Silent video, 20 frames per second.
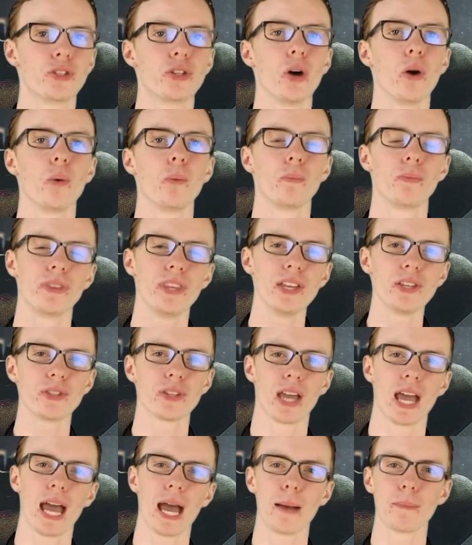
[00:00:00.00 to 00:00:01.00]
So
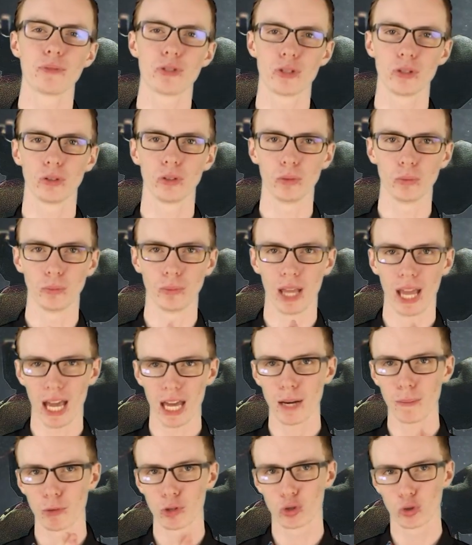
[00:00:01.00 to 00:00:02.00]
this absolute
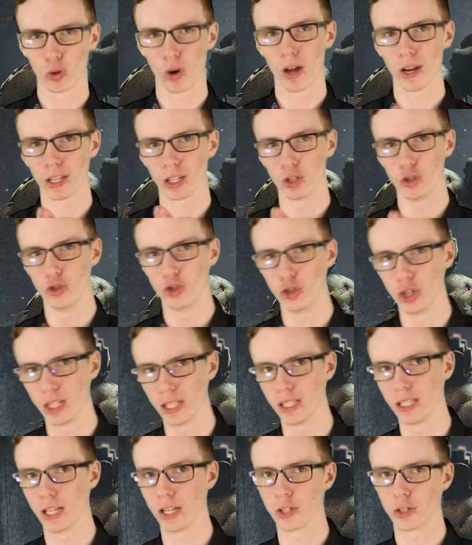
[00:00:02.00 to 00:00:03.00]
animatronic
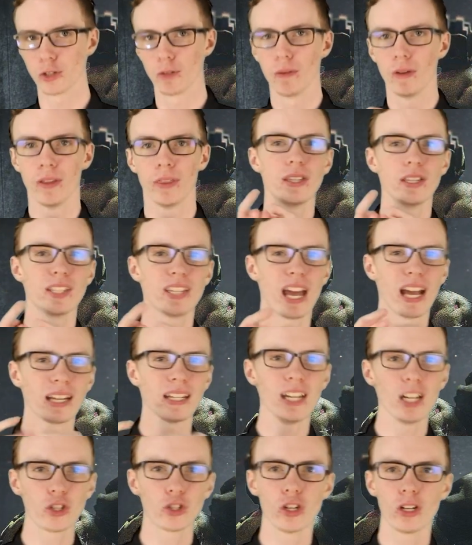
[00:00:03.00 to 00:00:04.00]
genius, the
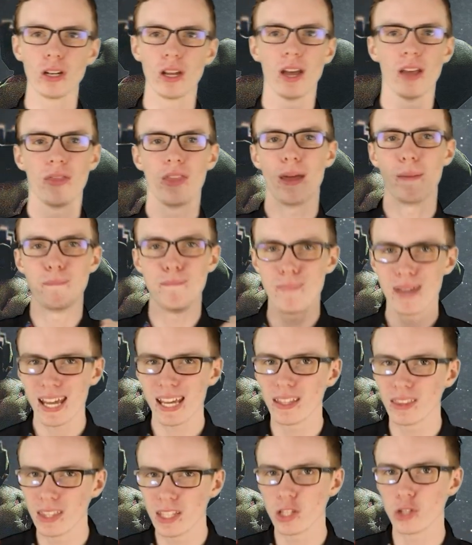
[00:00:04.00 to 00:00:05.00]
technician that
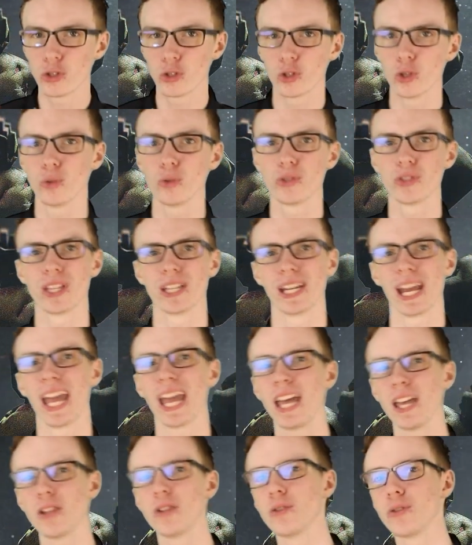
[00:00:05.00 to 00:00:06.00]
made these suits, that
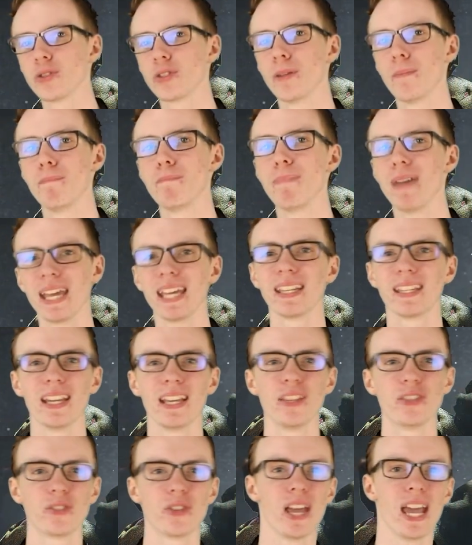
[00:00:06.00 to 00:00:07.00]
handles the
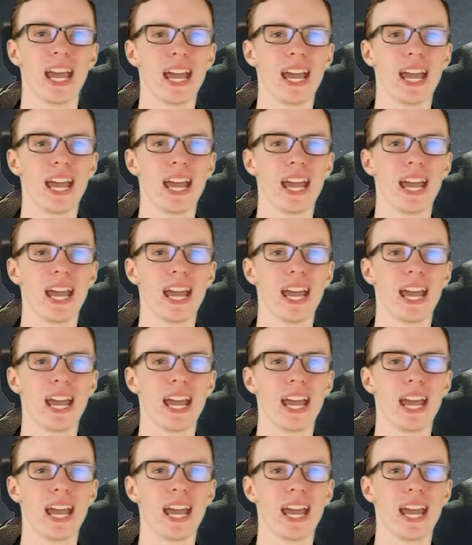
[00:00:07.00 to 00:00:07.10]
maintenance,